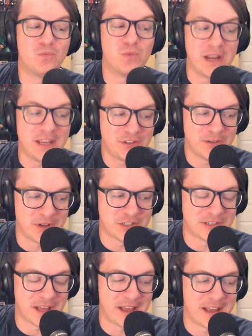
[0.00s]
way too
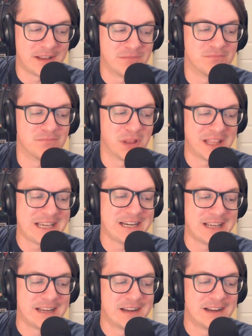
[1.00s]
much time
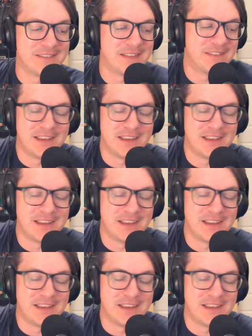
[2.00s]
planning and then,